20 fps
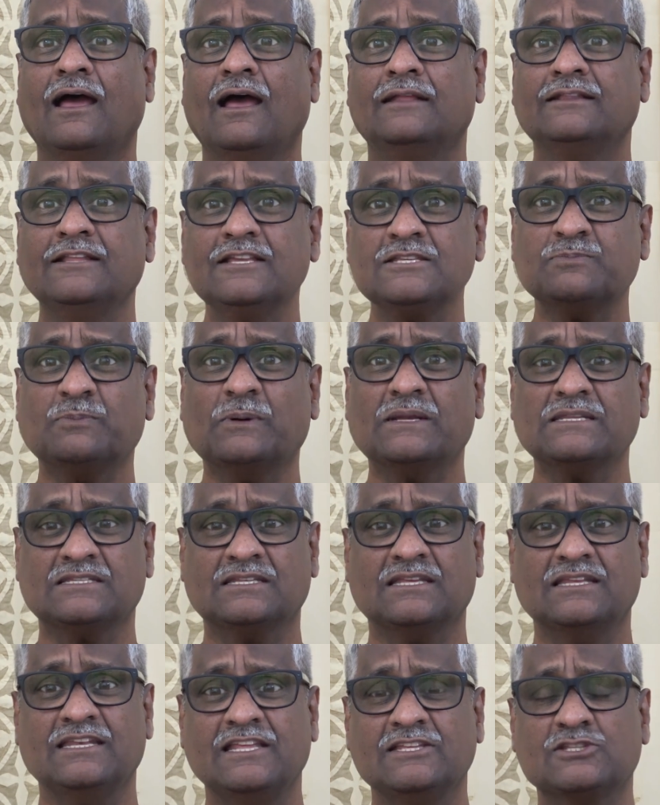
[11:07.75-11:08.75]
This
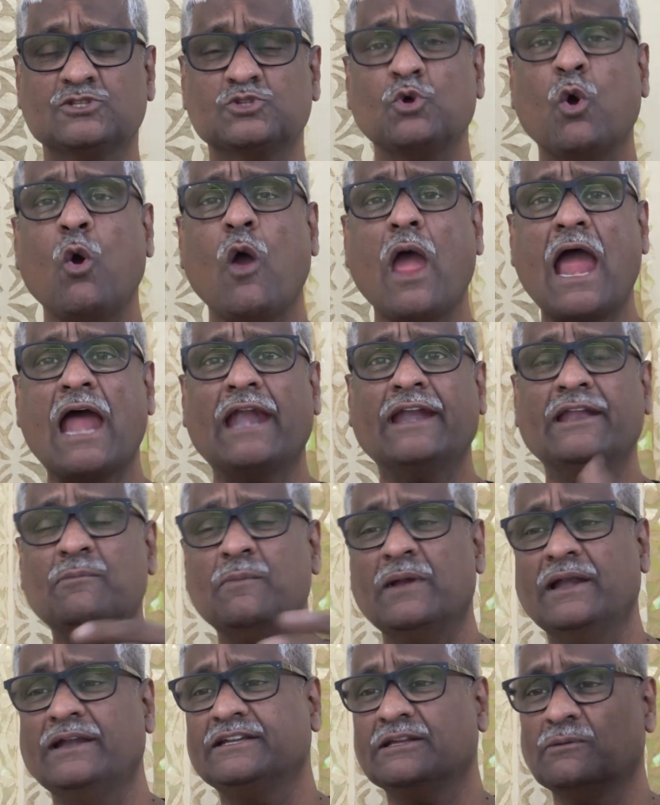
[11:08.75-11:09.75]
person is so
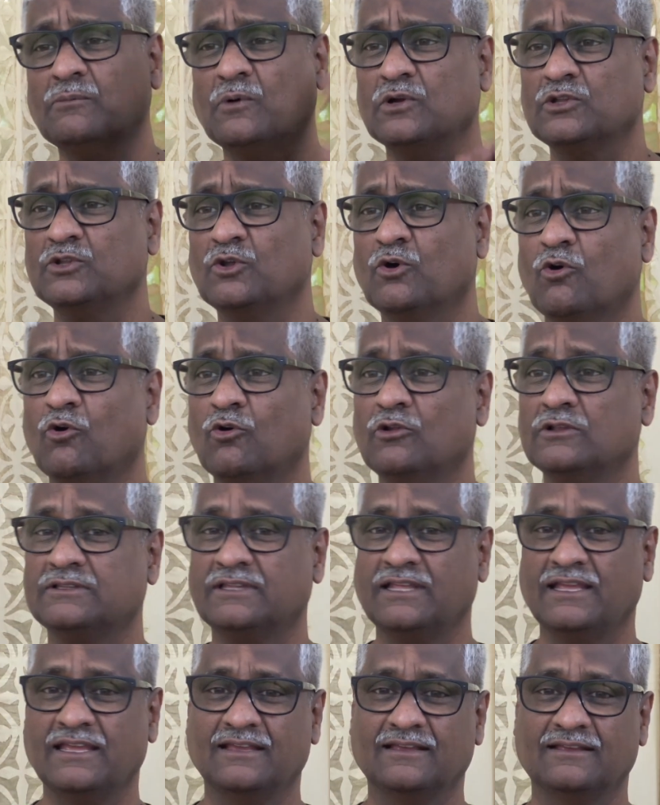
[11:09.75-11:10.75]
adamant about the whole
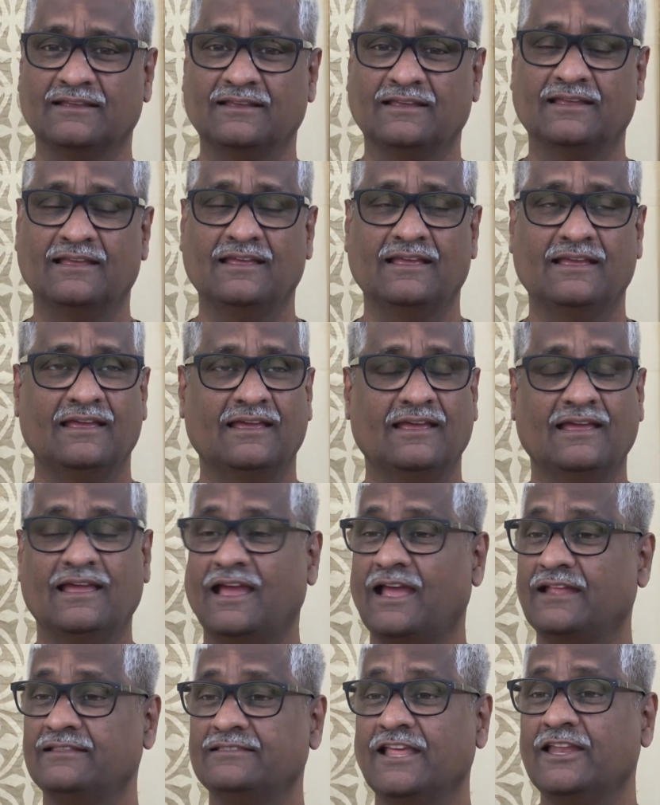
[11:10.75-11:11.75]
thing.
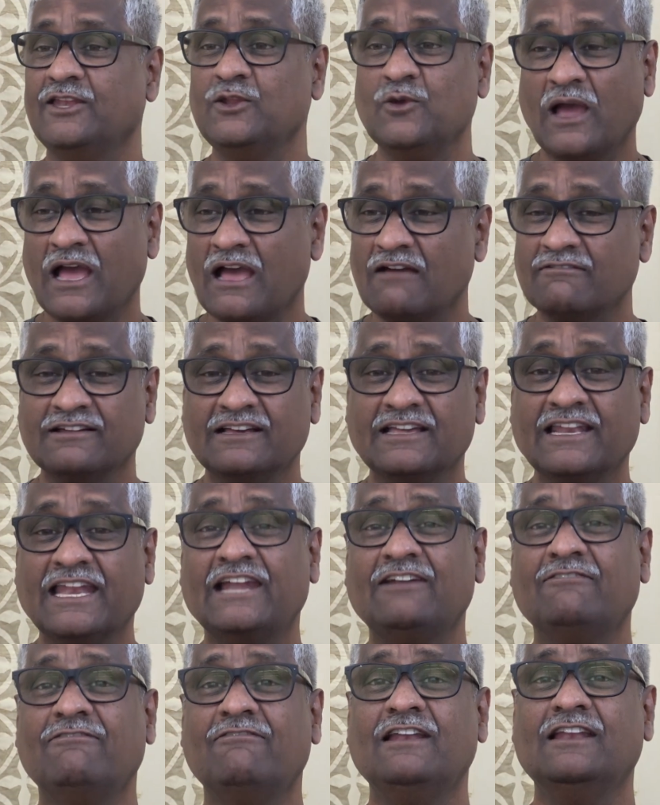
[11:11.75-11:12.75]
And then you have
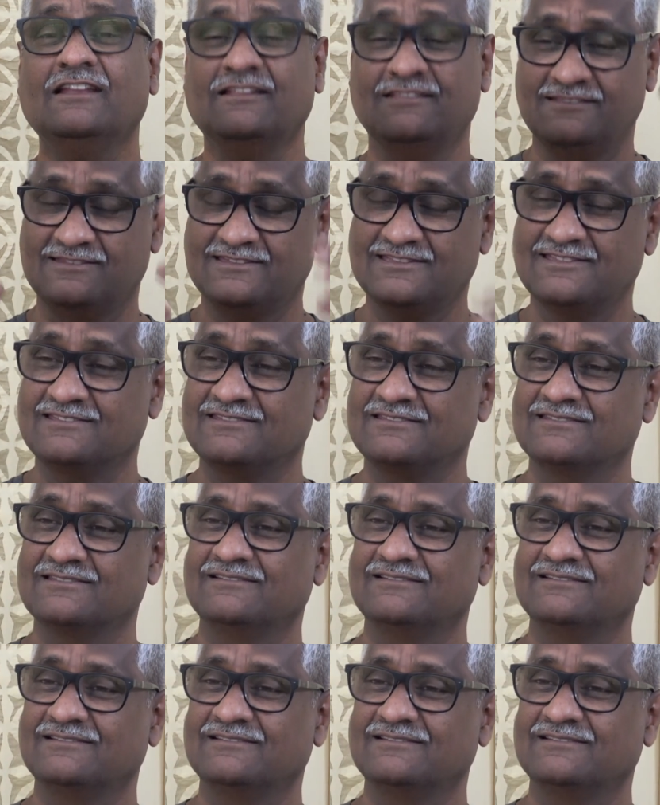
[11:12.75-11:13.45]
great villains.